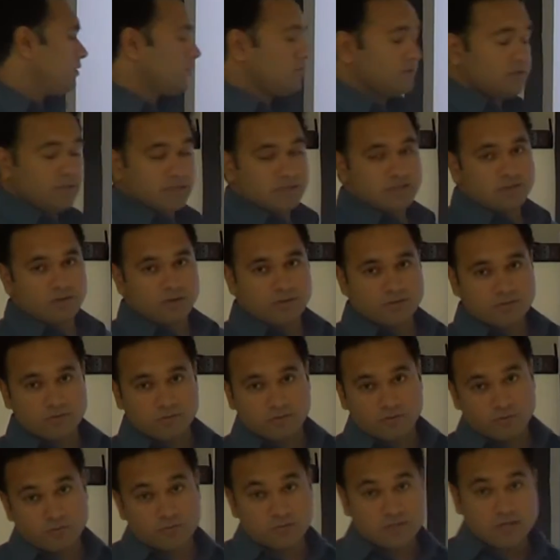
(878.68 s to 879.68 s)
This also
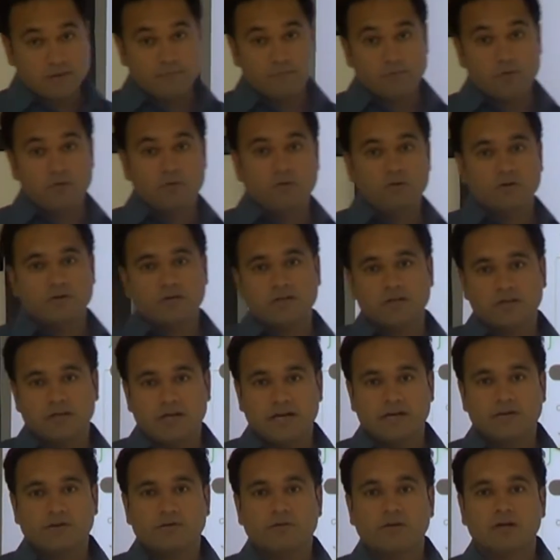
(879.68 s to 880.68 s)
do support,
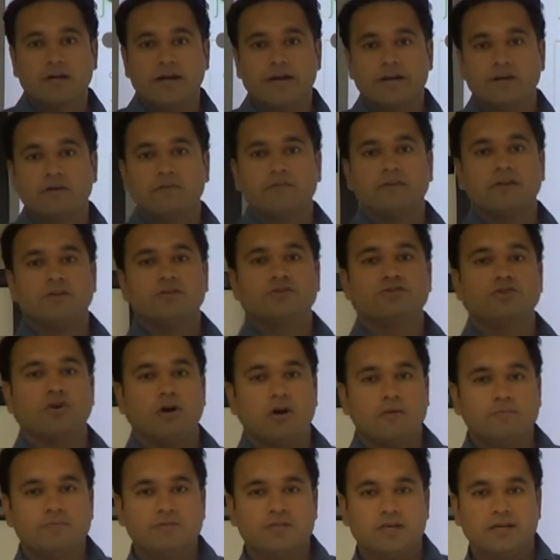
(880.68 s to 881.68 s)
right, kind of a
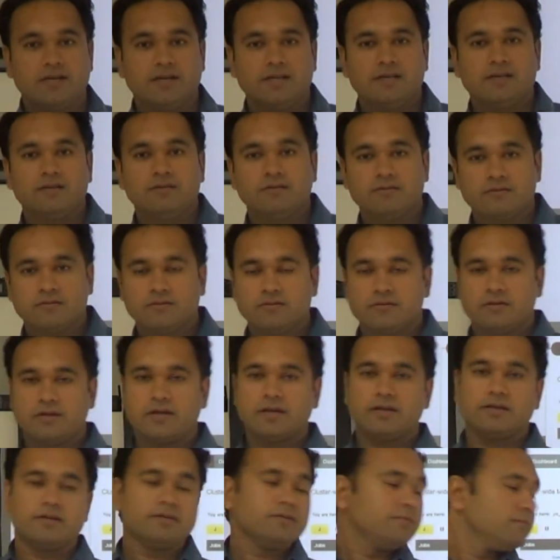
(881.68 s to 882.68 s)
job chaining,
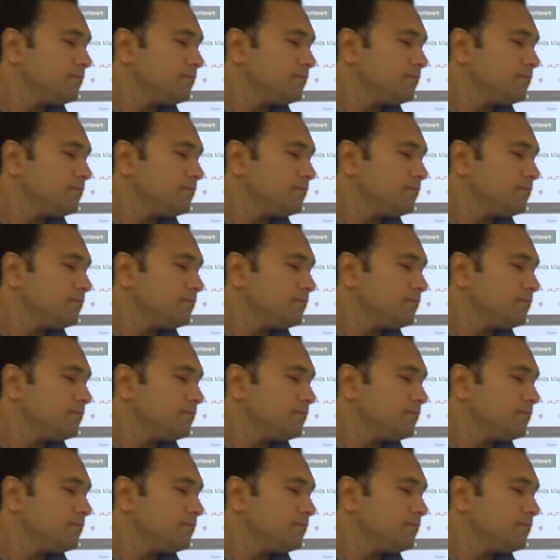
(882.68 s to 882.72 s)
right.